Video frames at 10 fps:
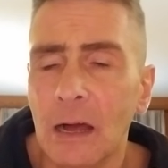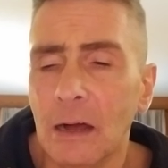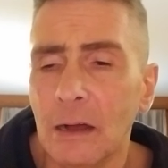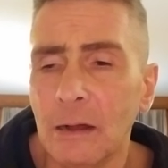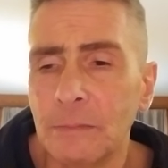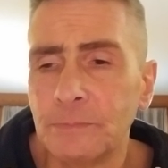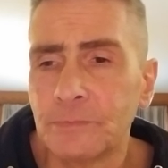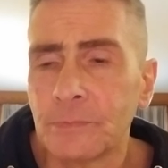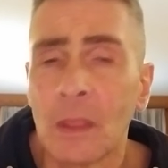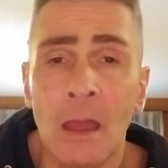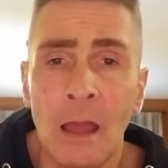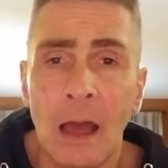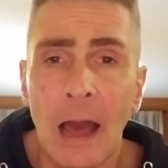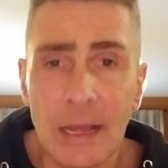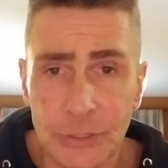
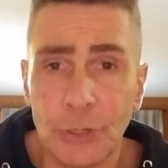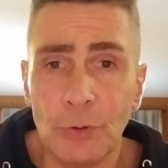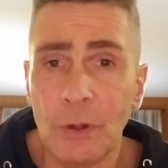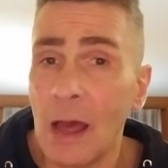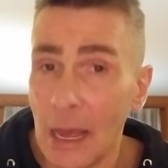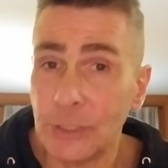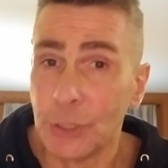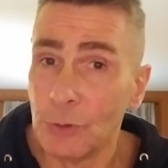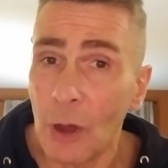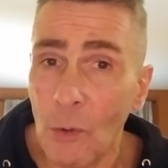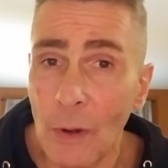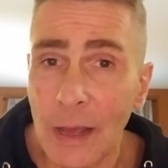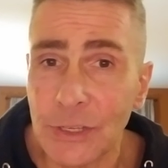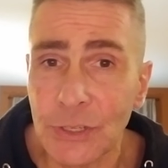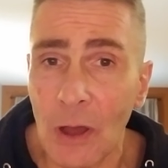I do know what
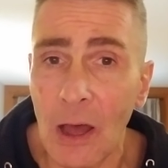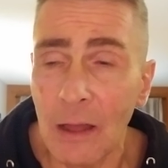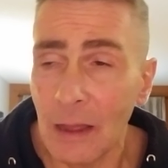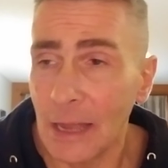I saw.